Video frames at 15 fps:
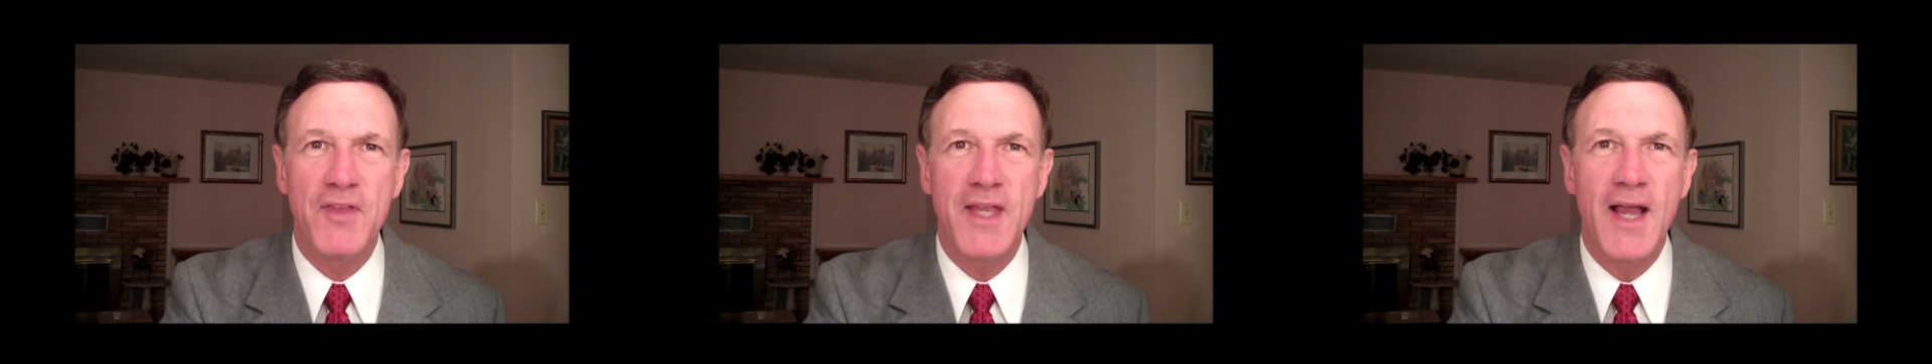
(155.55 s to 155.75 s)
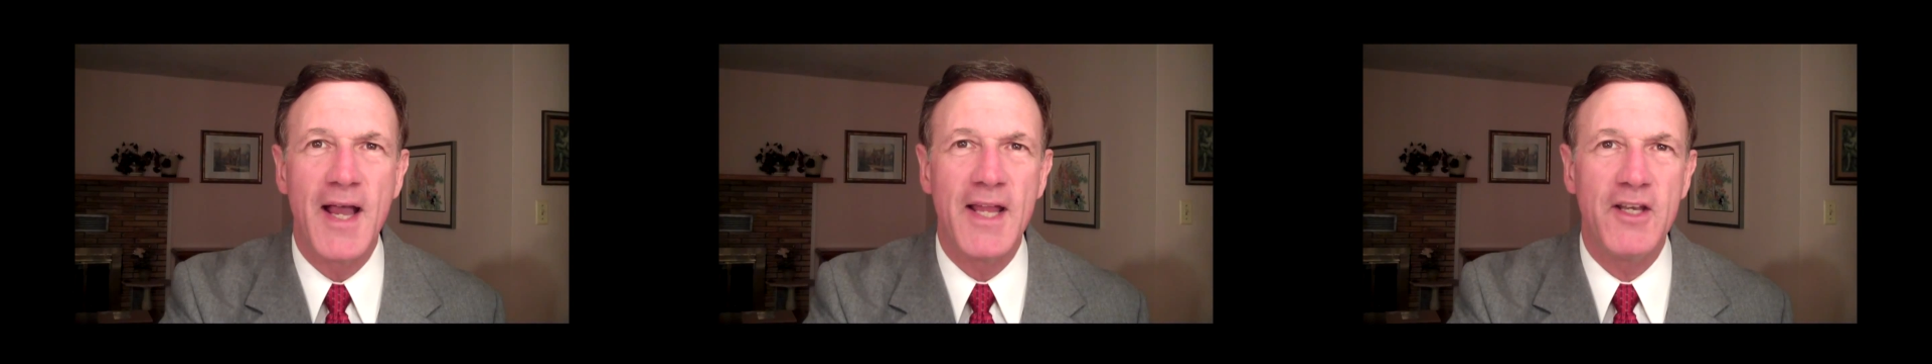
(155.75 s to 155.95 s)

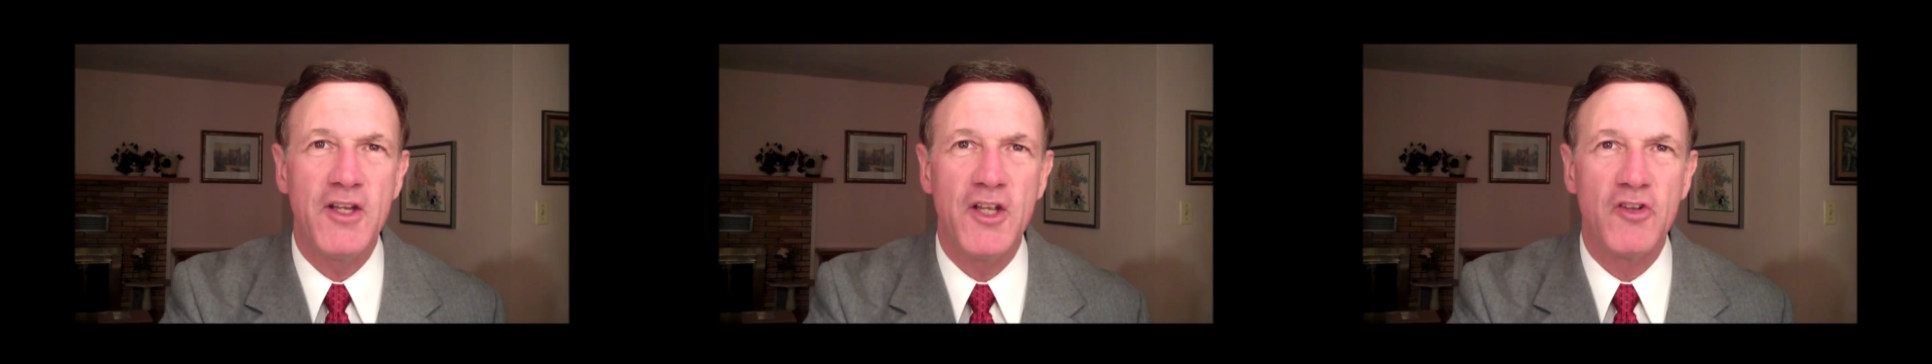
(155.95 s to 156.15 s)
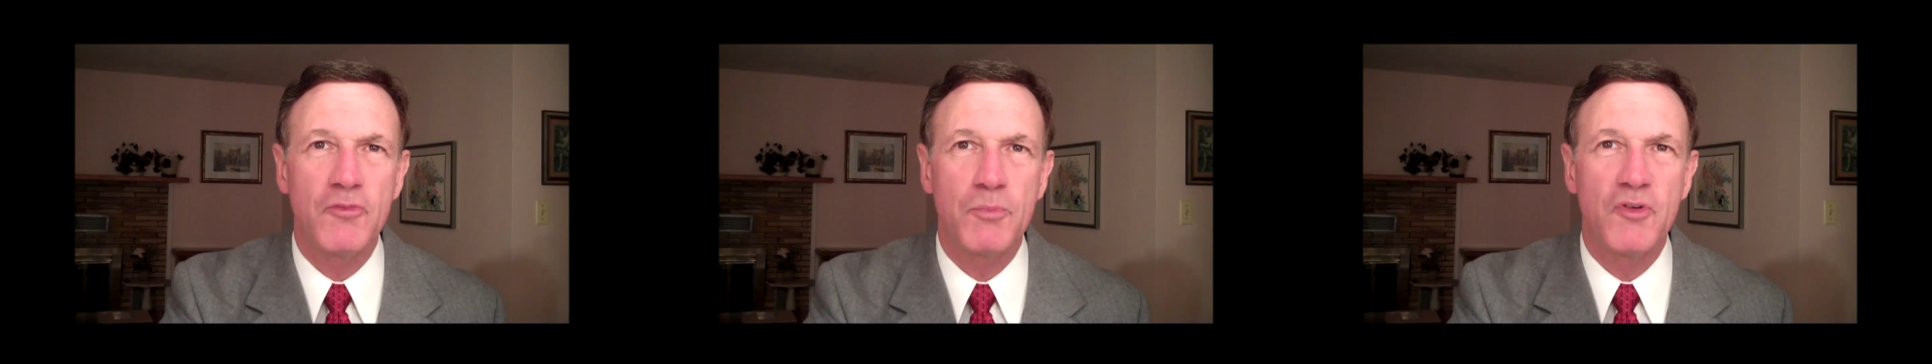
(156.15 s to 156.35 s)
the
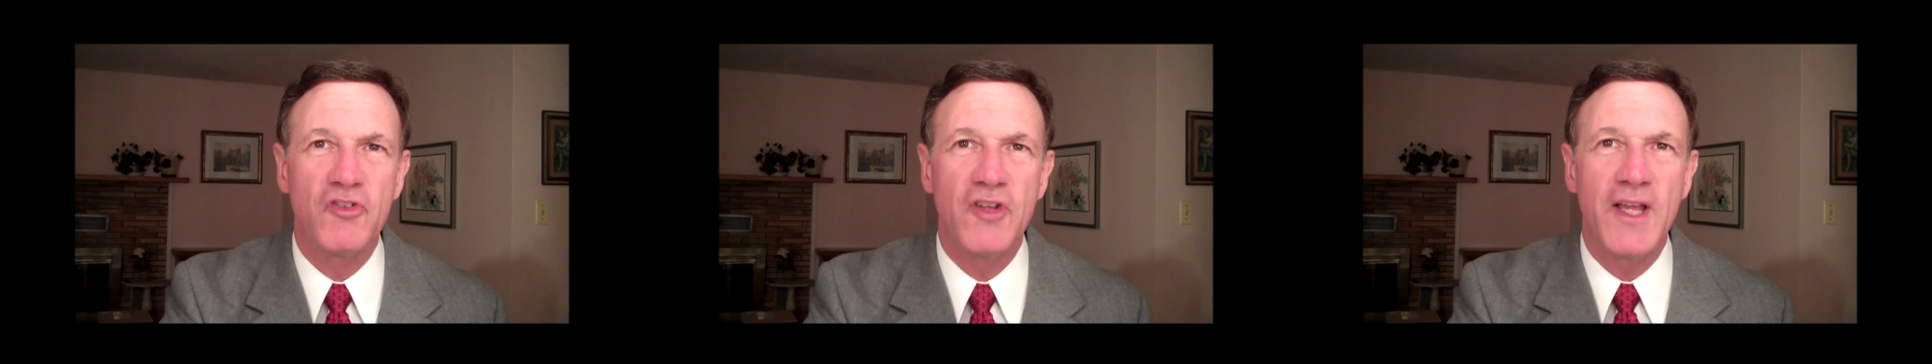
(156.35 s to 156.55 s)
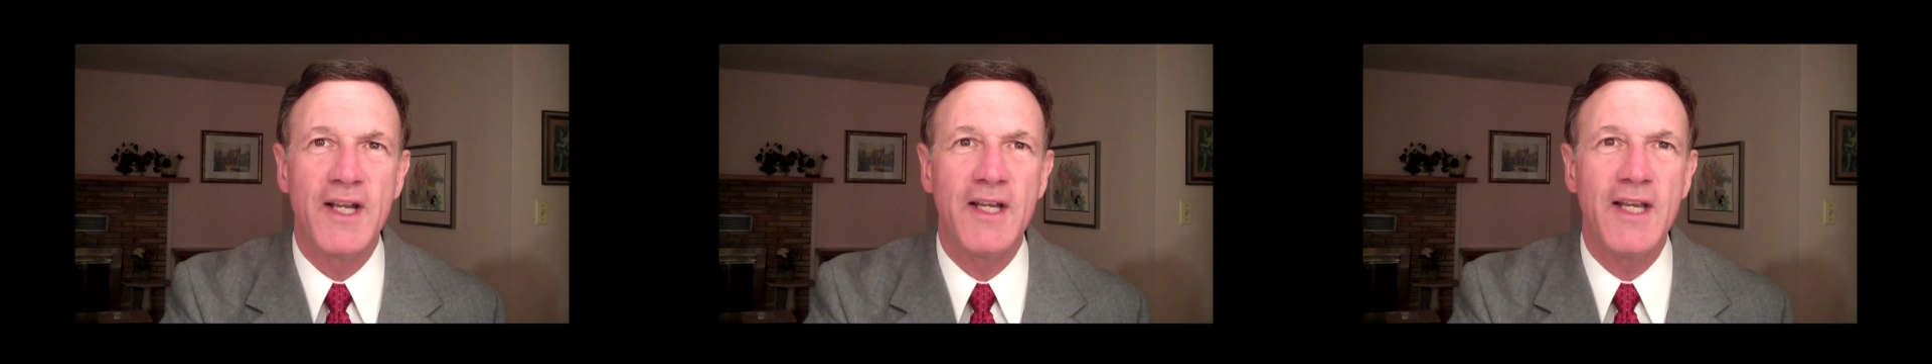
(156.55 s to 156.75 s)
ideas
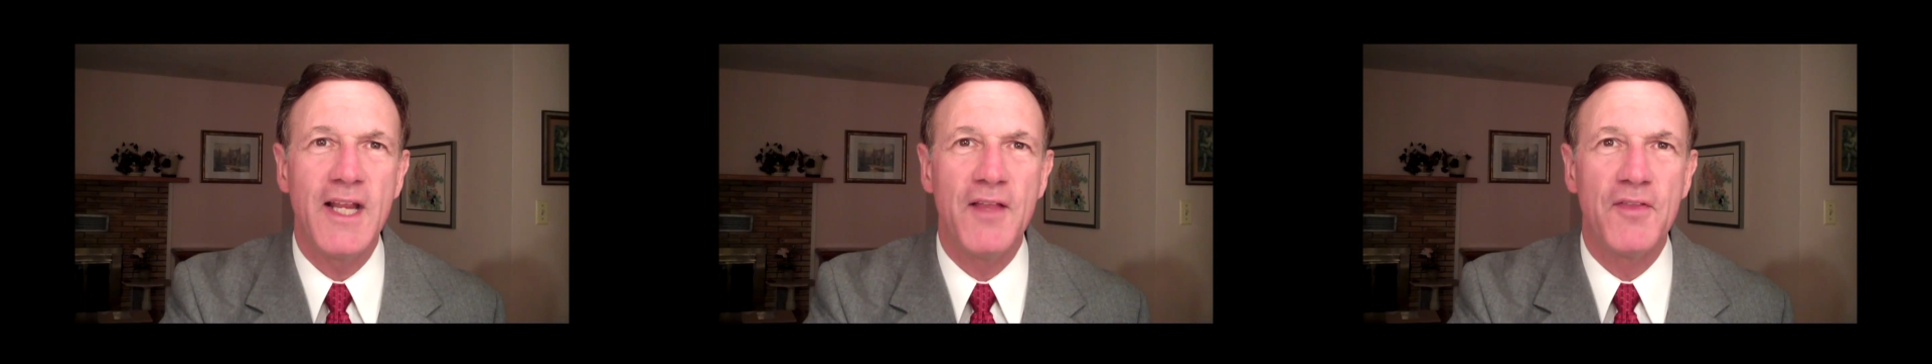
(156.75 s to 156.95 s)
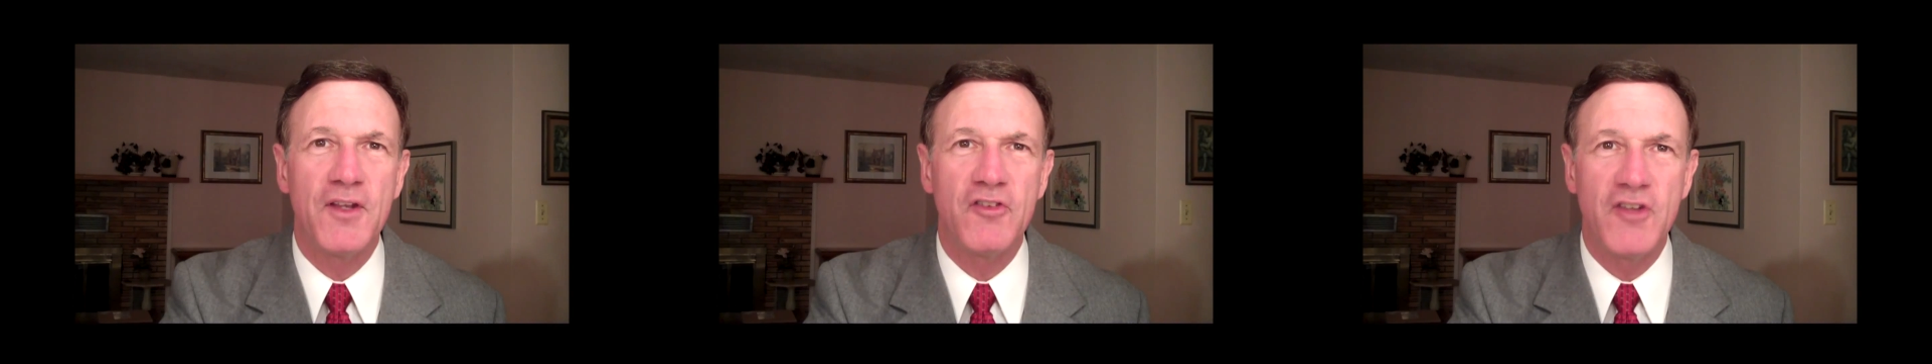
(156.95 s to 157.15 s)
presented
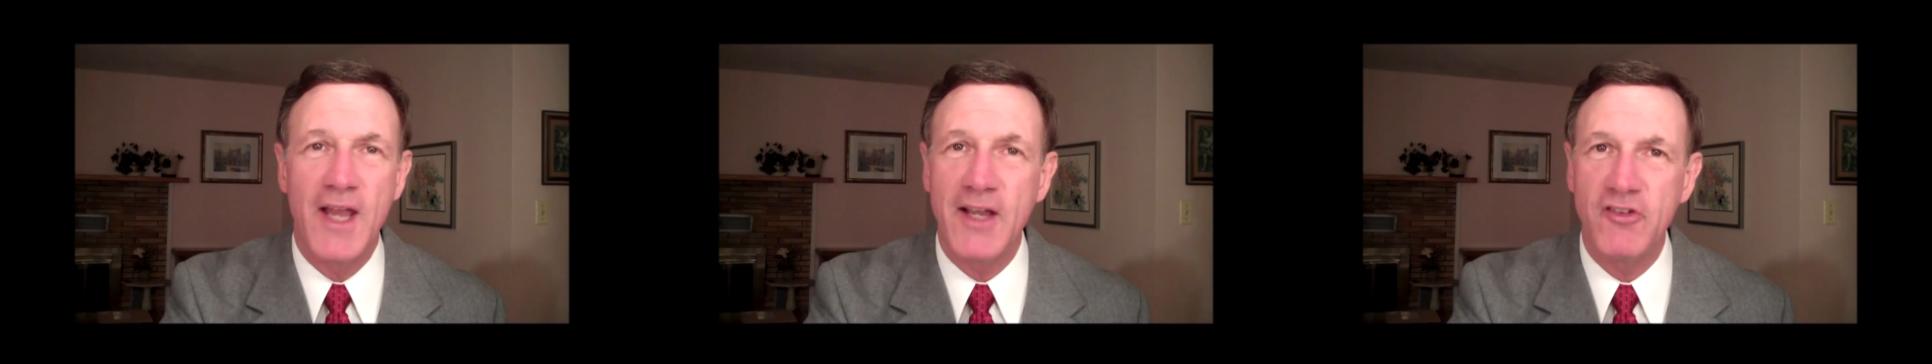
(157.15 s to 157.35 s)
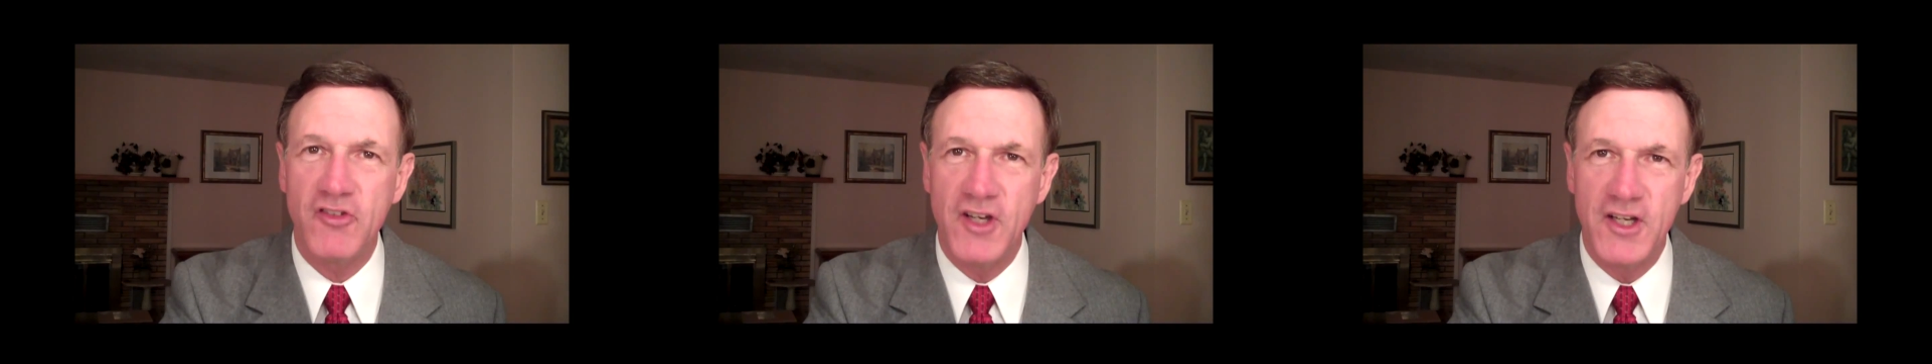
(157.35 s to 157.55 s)
in the
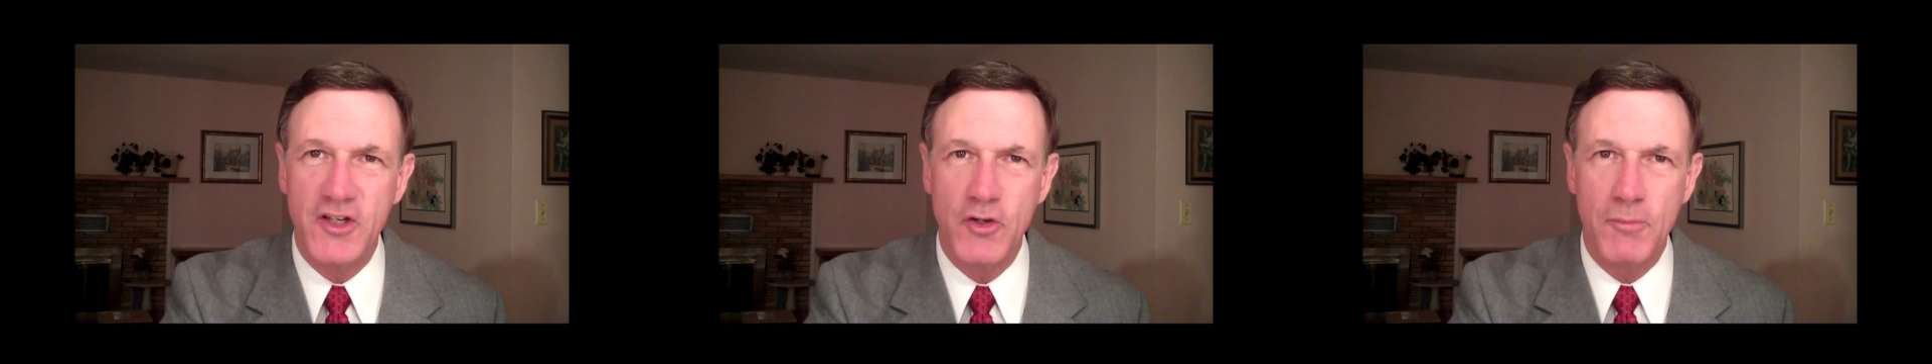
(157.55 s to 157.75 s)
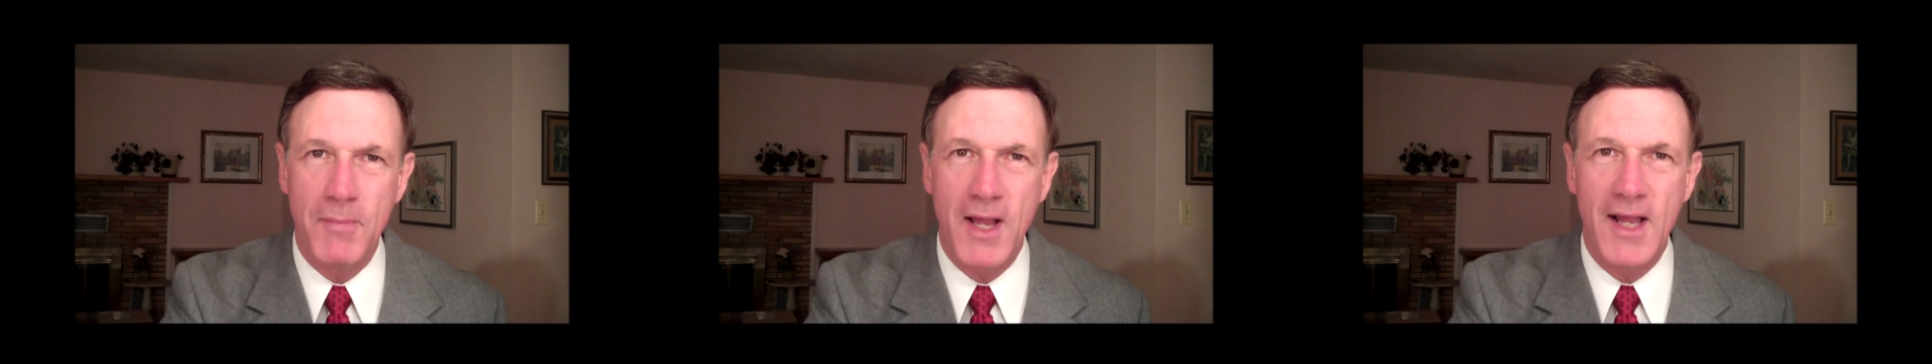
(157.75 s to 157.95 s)
text
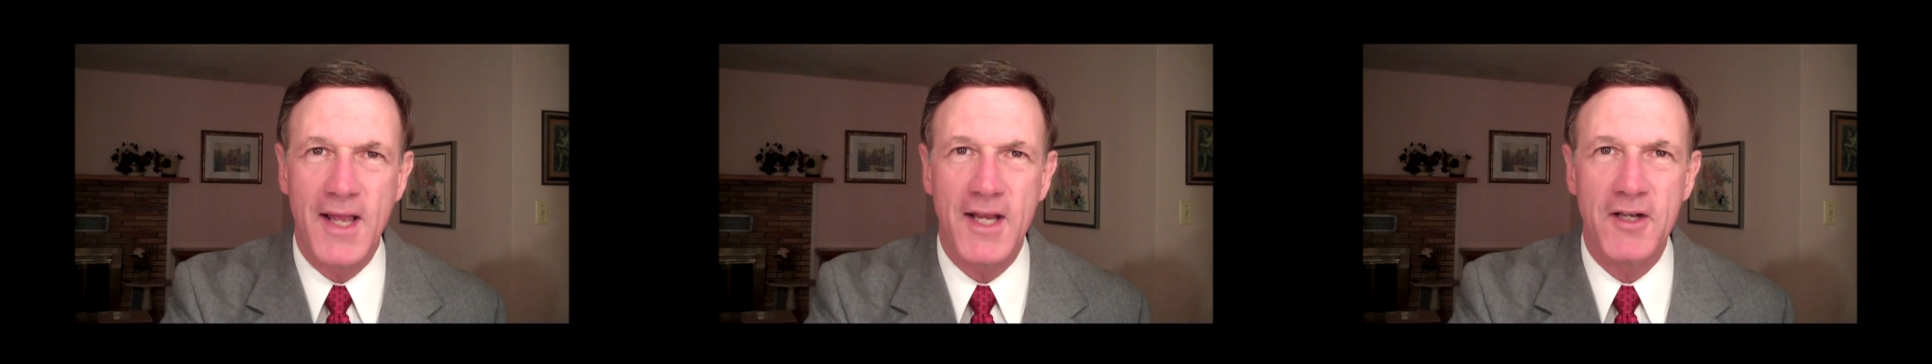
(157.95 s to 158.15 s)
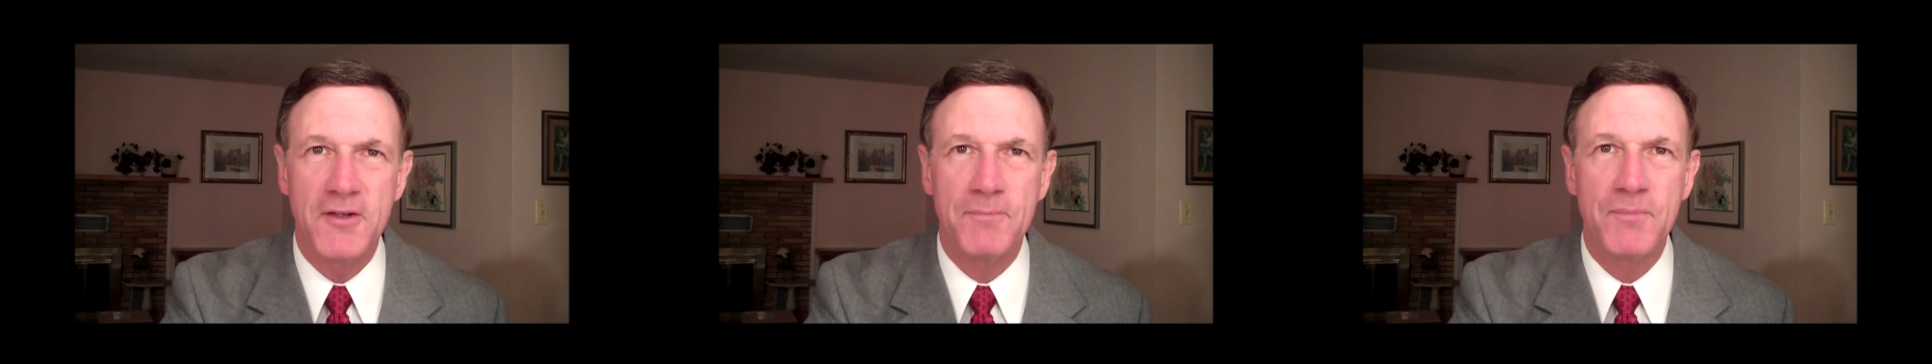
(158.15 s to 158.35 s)
into your
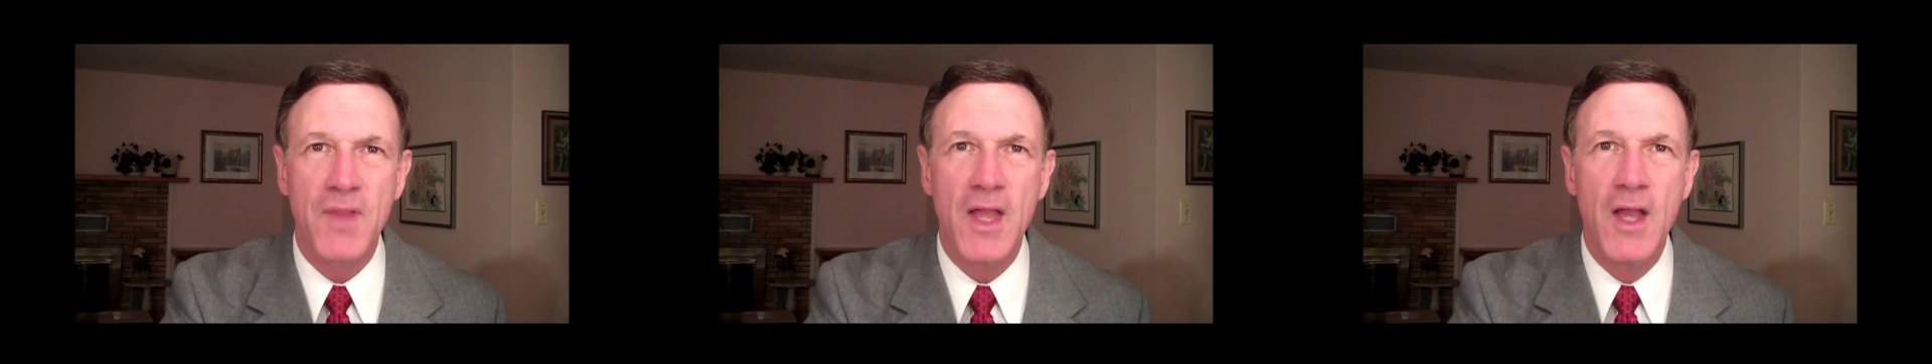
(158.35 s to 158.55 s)
mind.